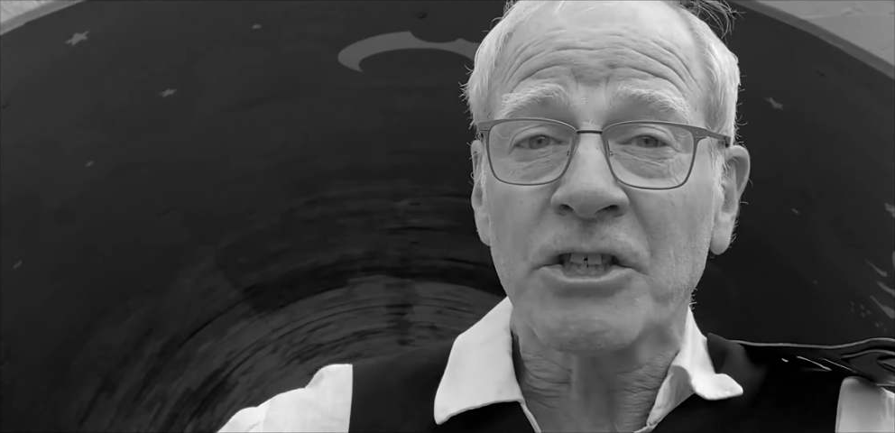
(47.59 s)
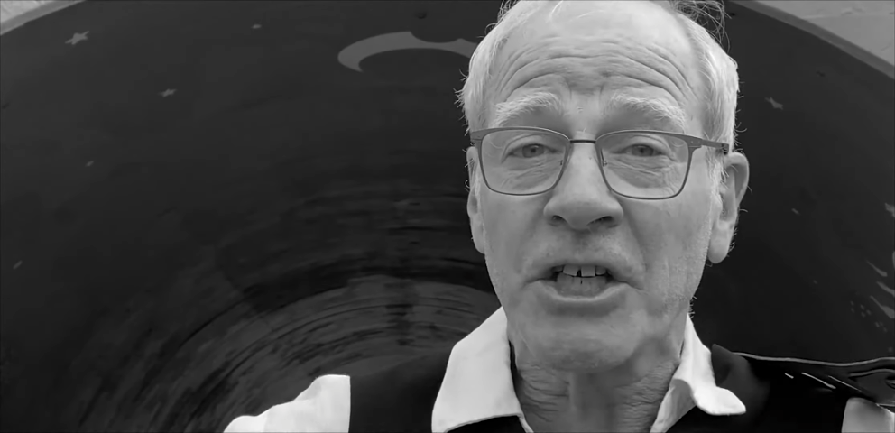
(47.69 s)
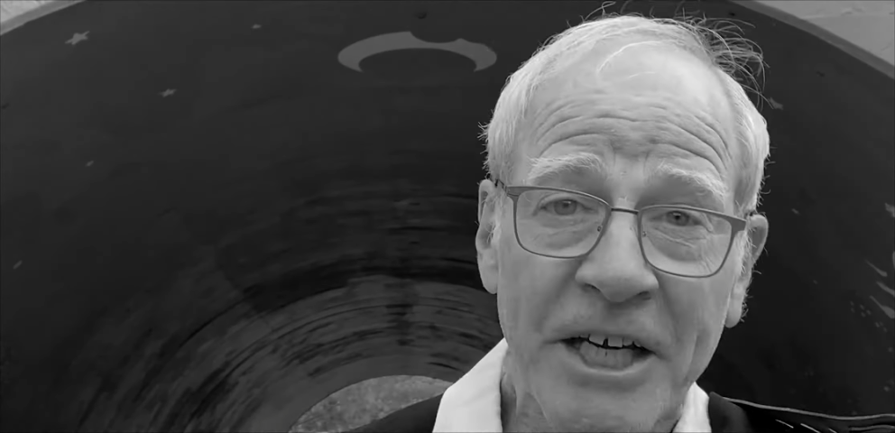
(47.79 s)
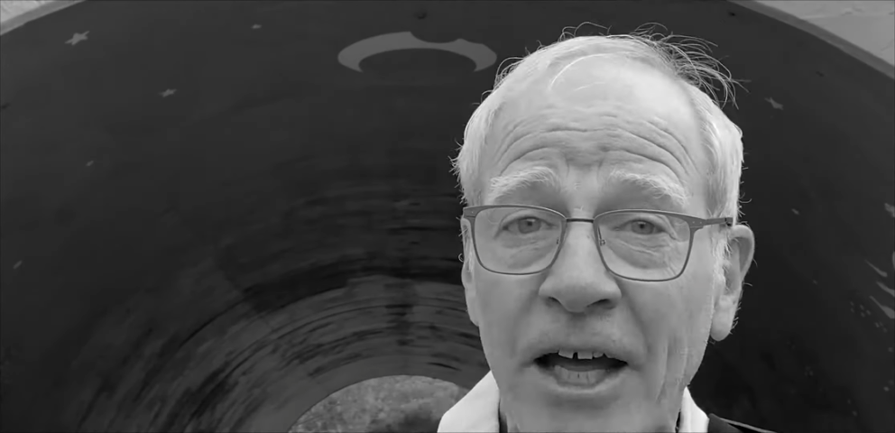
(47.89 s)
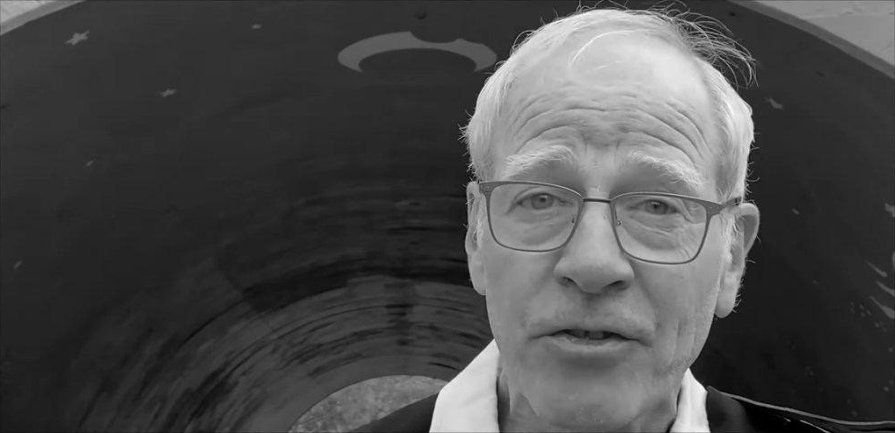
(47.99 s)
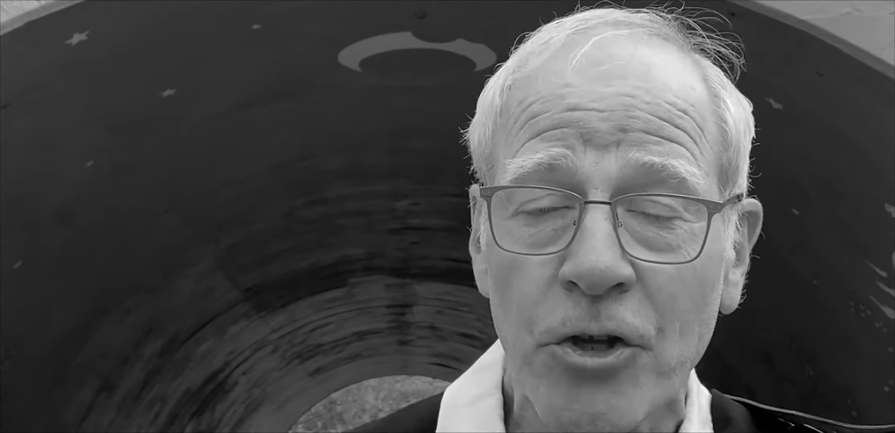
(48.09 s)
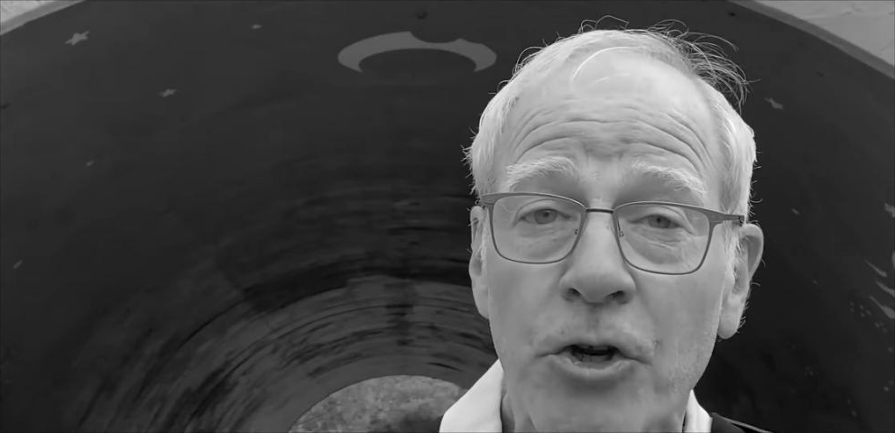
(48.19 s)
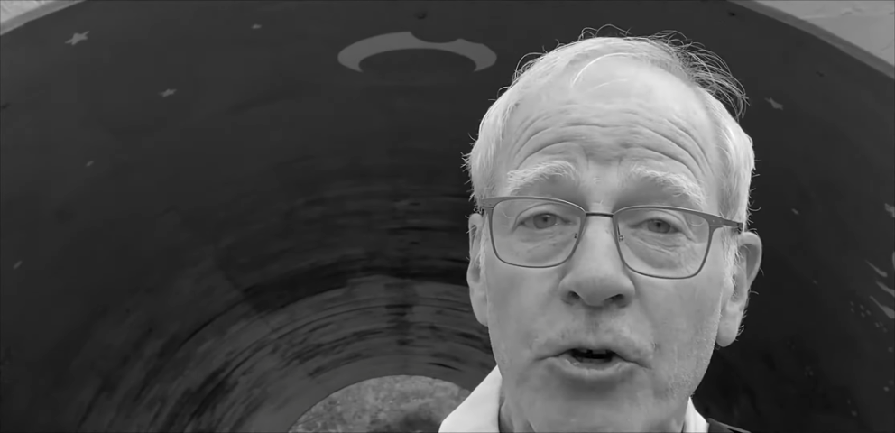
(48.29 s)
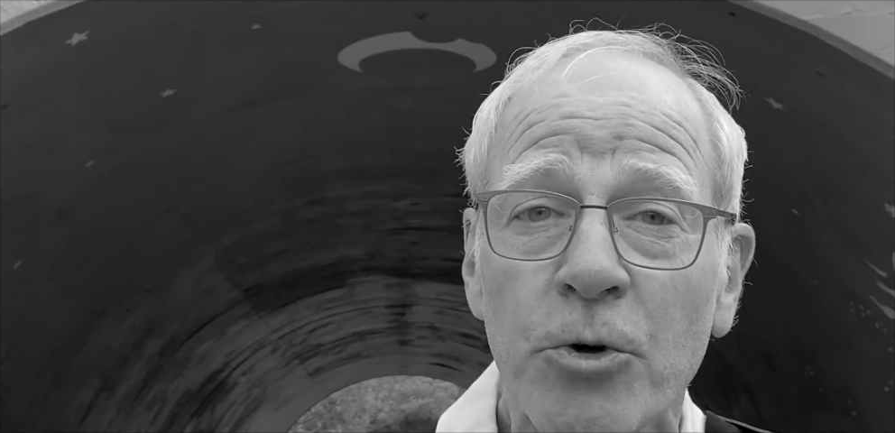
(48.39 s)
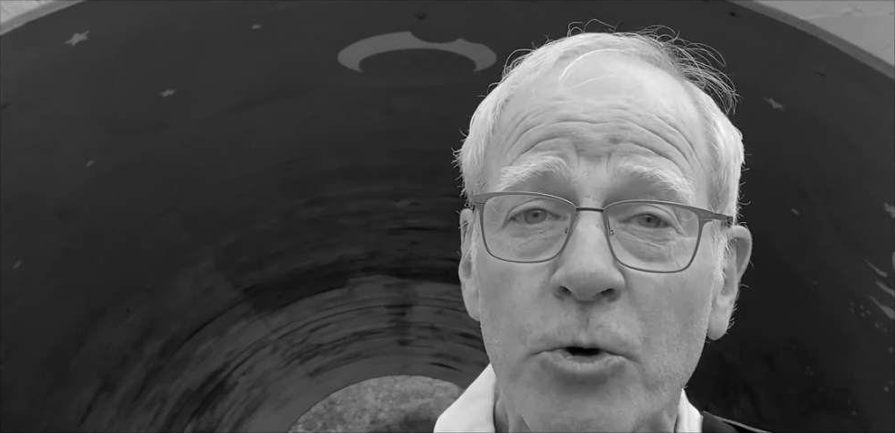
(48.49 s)
to get the
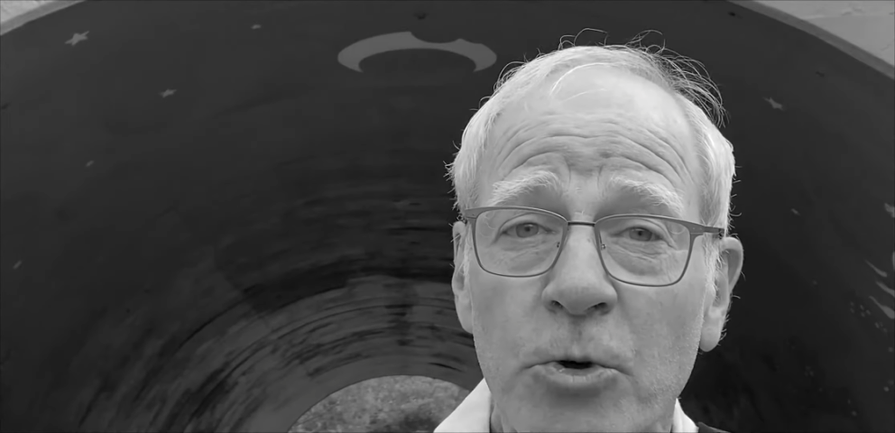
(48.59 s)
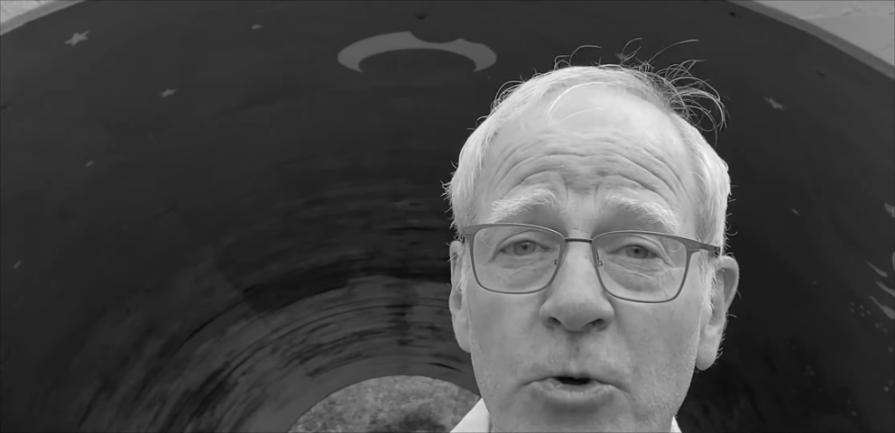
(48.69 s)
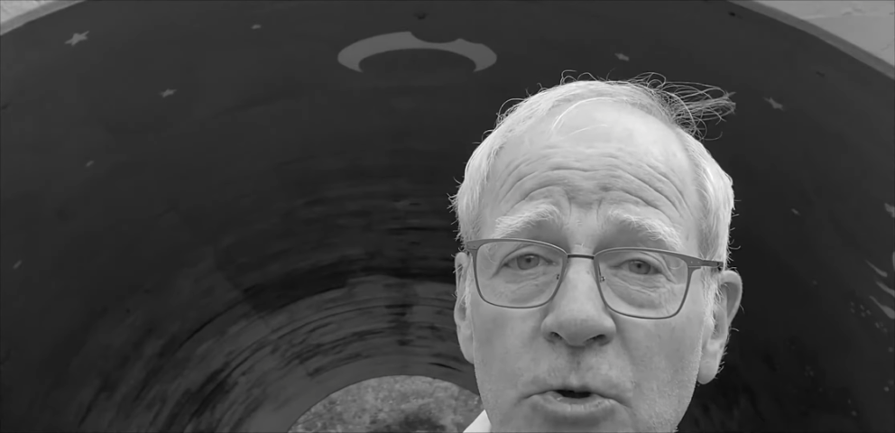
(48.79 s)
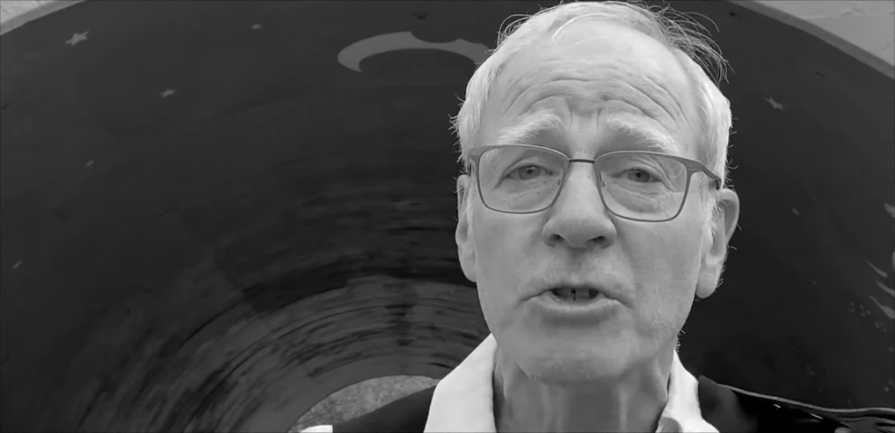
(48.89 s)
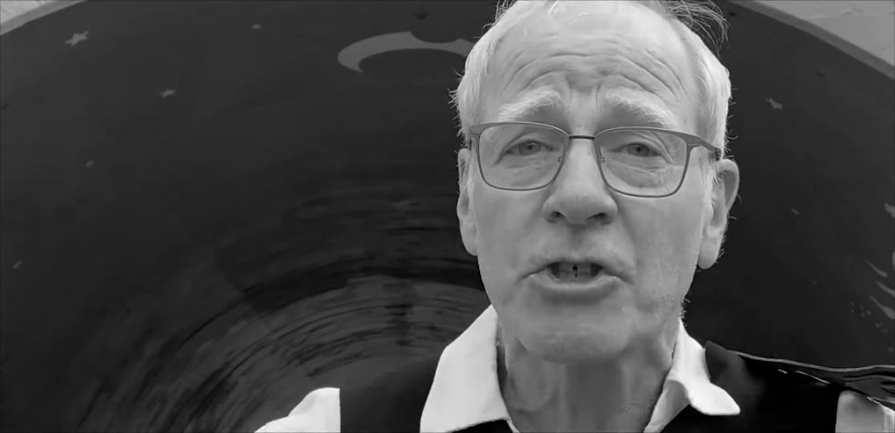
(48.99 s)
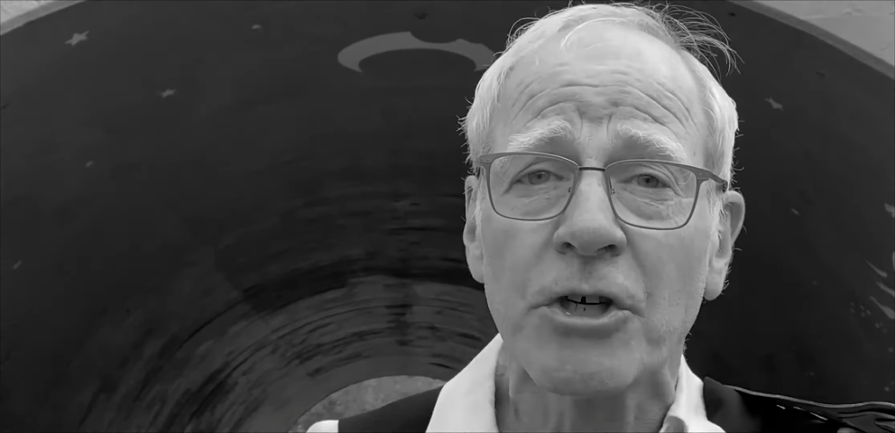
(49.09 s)
news.